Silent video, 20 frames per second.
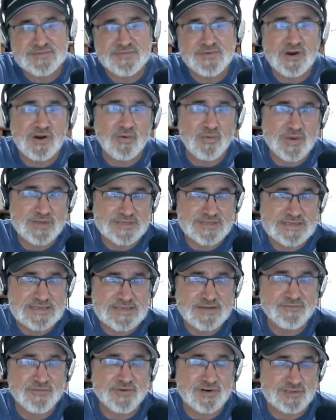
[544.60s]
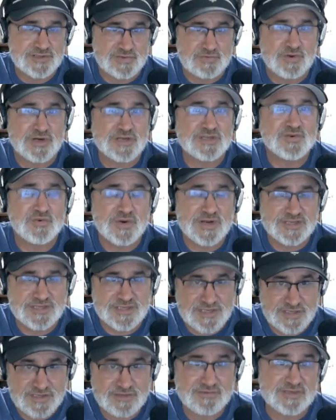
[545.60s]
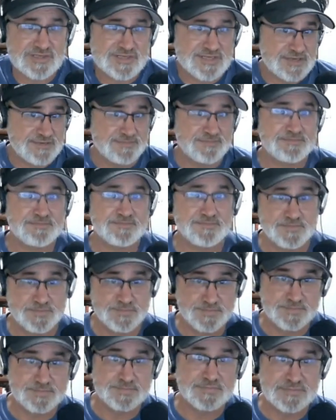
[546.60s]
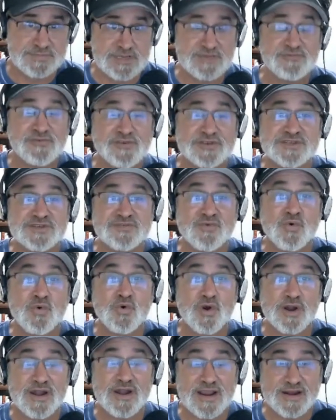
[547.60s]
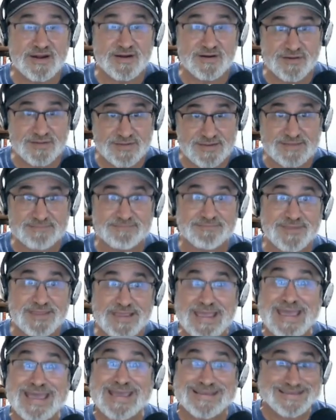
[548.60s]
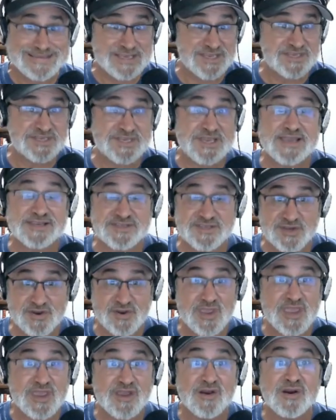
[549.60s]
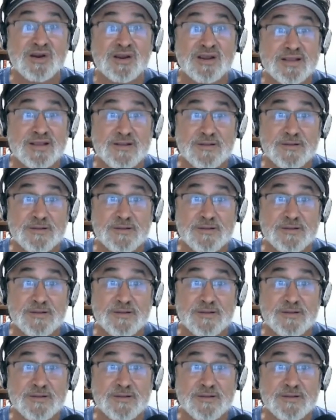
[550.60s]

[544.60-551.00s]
Severo went to Denver in 2022 as the defensive coordinator, and that the Hackett disaster year.